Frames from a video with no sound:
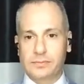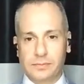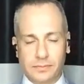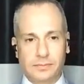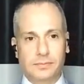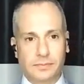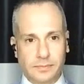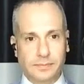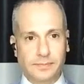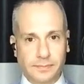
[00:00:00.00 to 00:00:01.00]

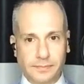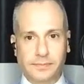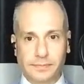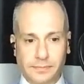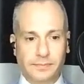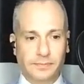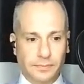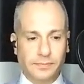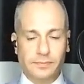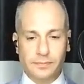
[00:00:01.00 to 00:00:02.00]

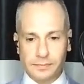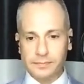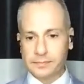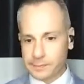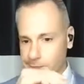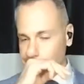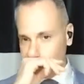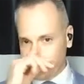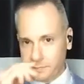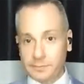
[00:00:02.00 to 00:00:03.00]

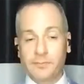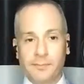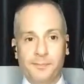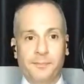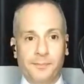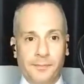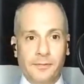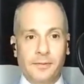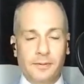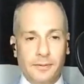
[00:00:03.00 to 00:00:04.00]

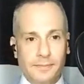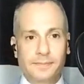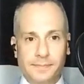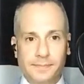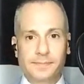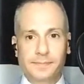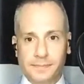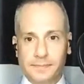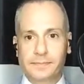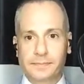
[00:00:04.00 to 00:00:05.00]

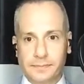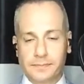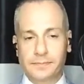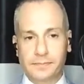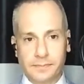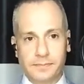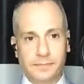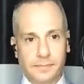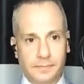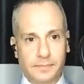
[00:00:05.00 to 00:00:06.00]

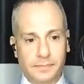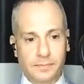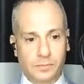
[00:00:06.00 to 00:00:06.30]
No words are spoken by the person on screen.